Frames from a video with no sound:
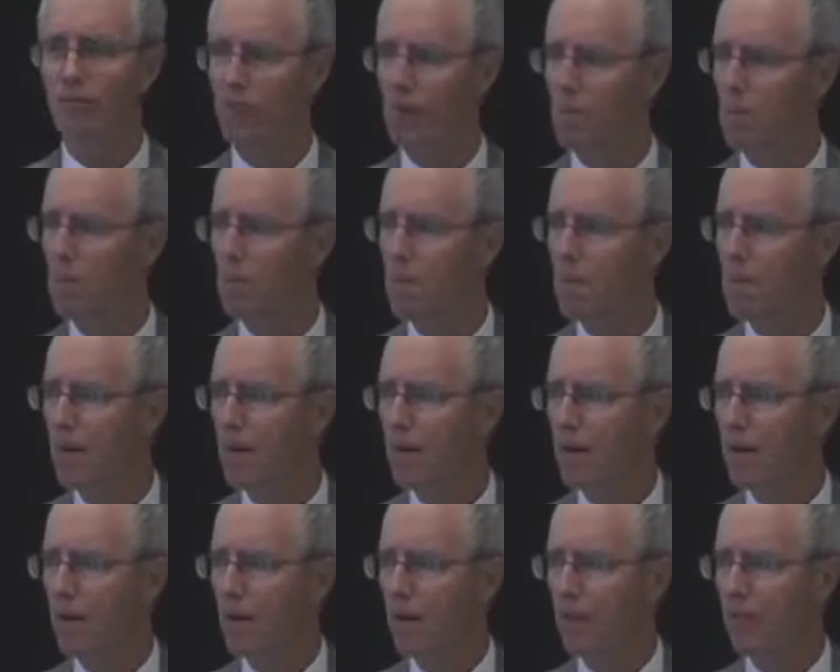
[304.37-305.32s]
from them.
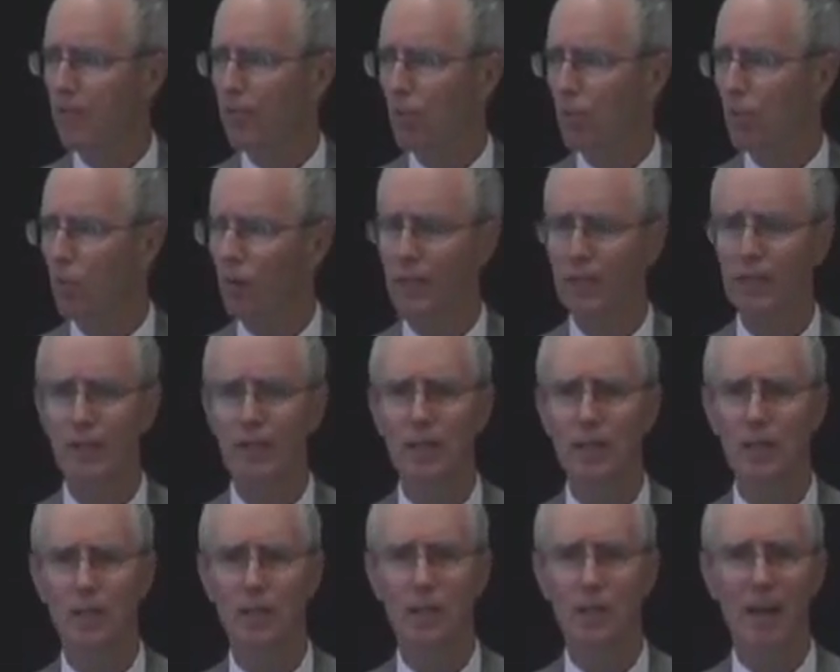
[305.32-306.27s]
The one
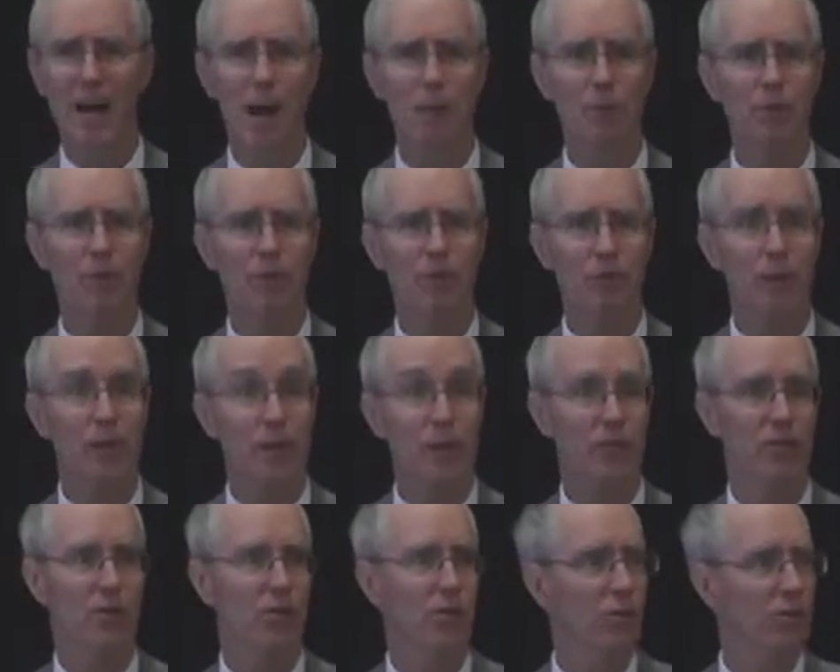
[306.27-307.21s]
common
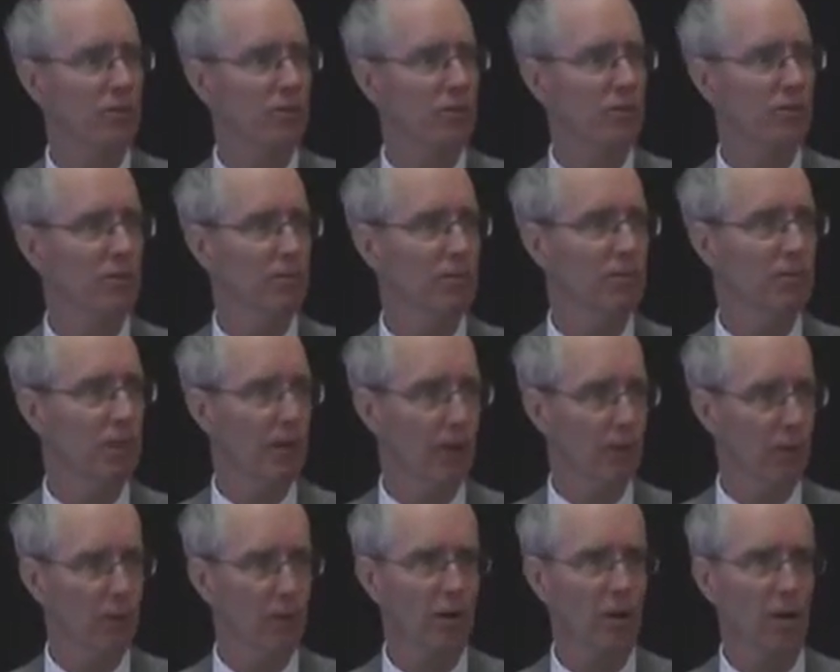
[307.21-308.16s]
thread, though, that I
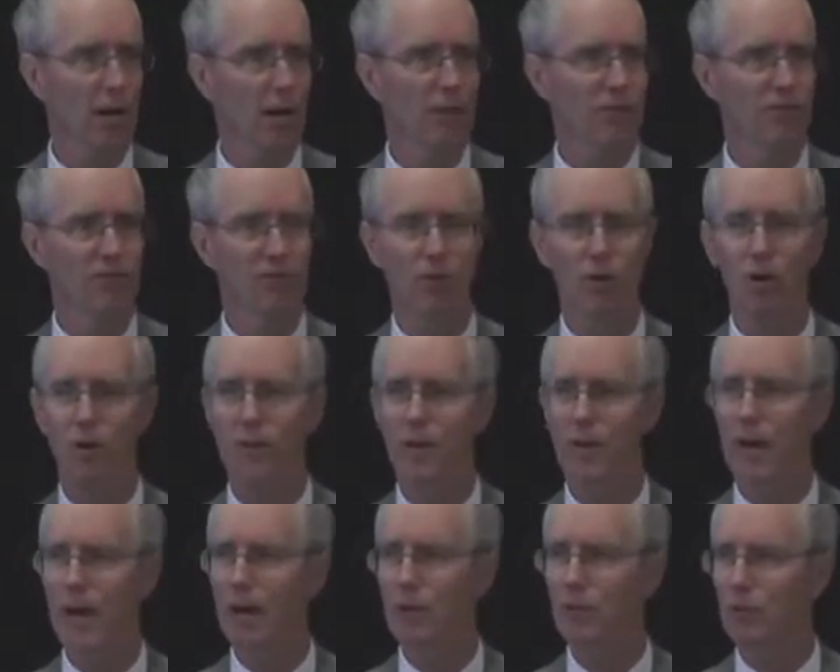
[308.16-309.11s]
realize for all
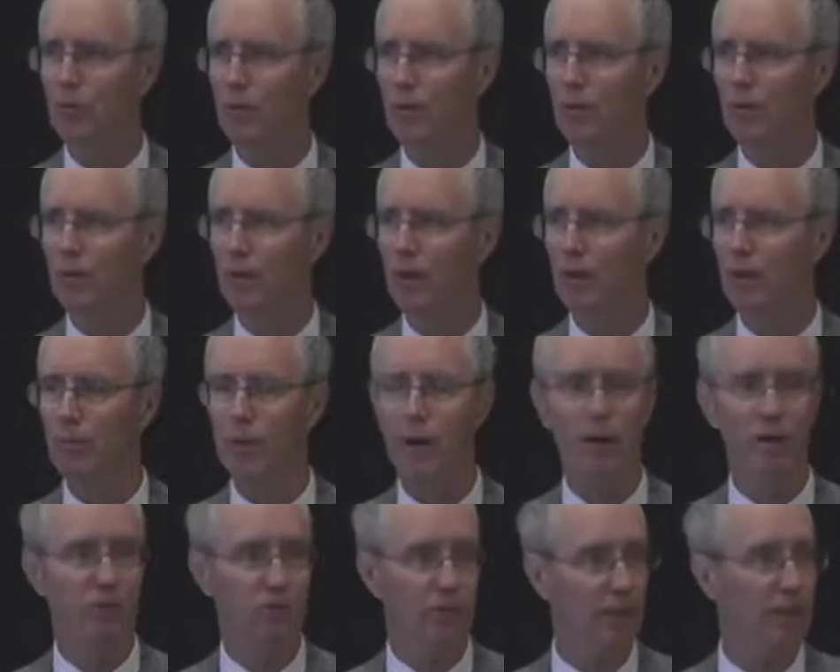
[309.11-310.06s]
the items we're going to talk
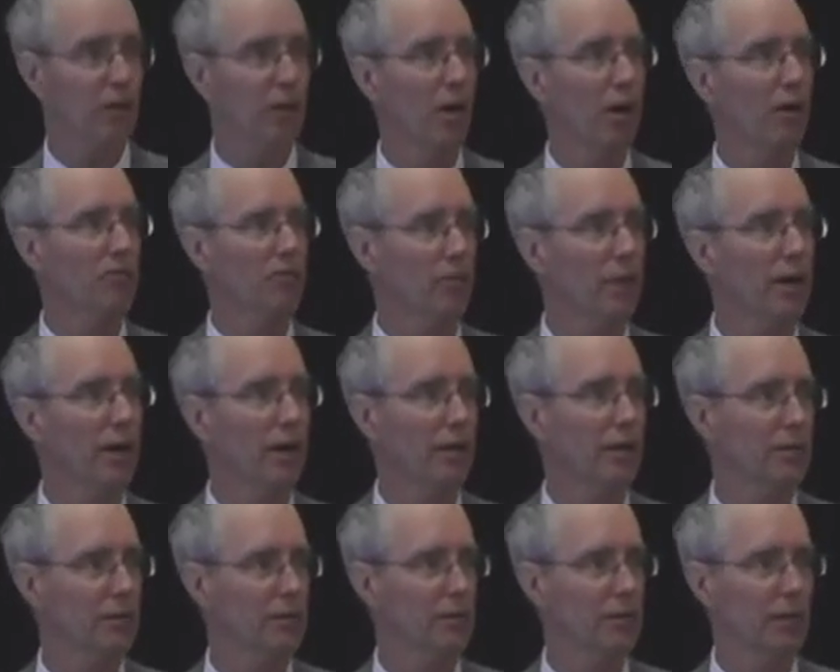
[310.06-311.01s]
about is they cost money.
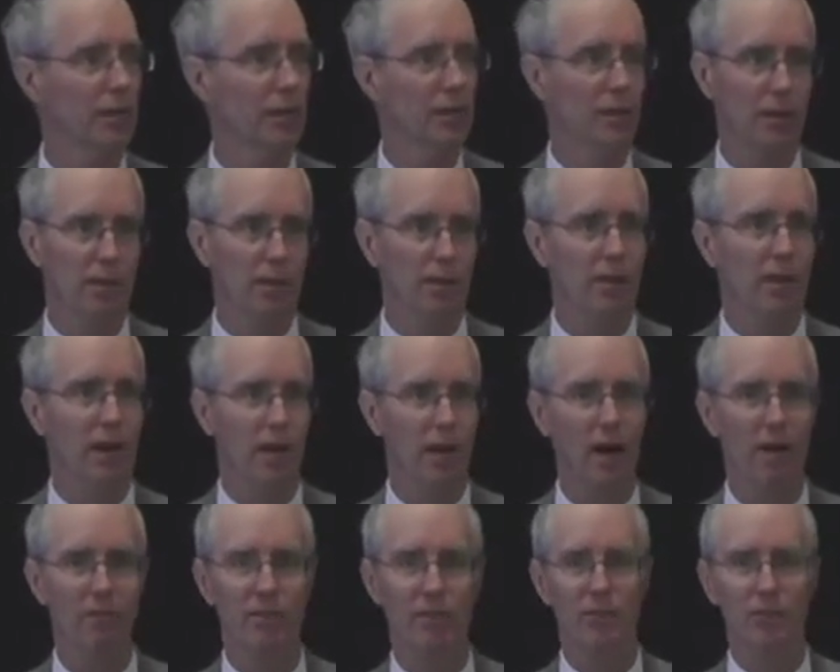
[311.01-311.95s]

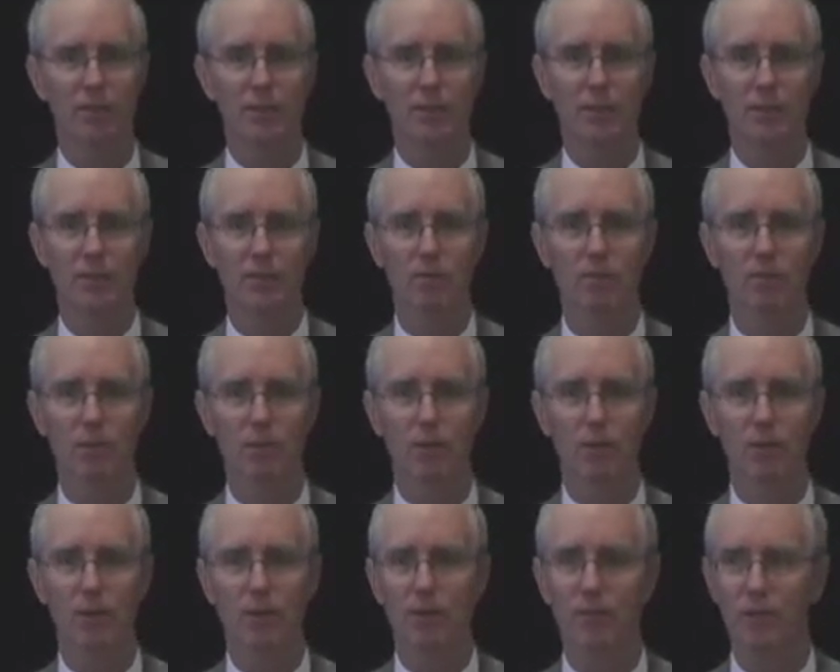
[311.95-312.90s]
And obviously, you
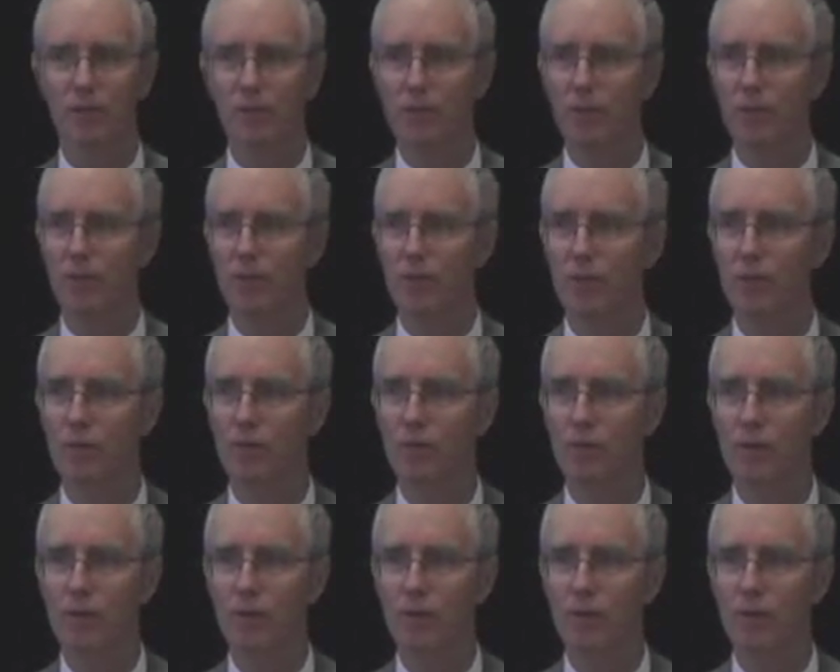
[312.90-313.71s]
know, you have to consider